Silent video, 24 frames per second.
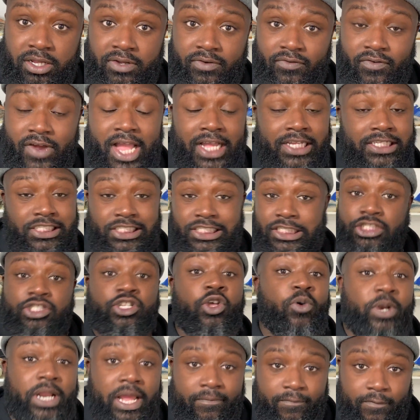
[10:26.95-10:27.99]
right? So just
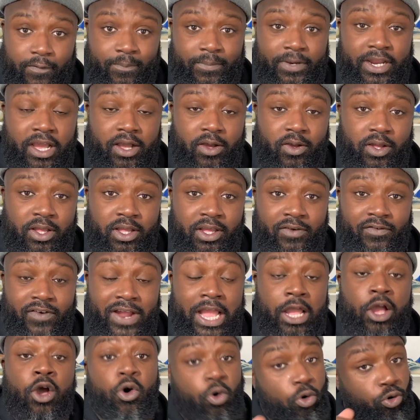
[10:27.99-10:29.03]
know that from now, right?